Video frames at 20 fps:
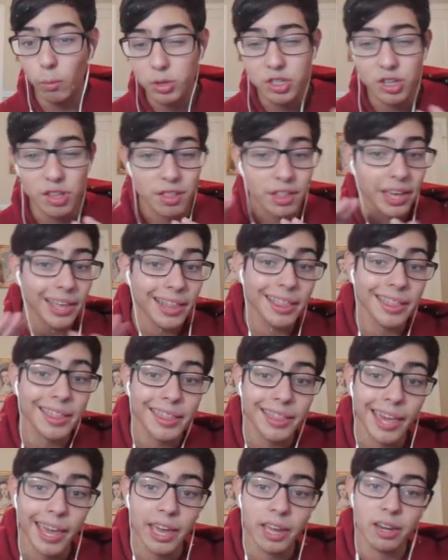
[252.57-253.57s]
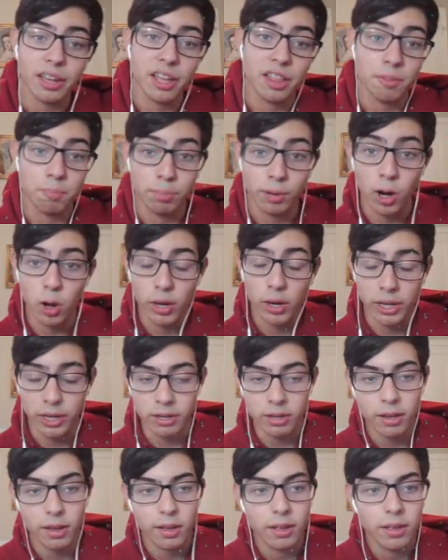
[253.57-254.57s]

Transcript: which is insane. It's broken.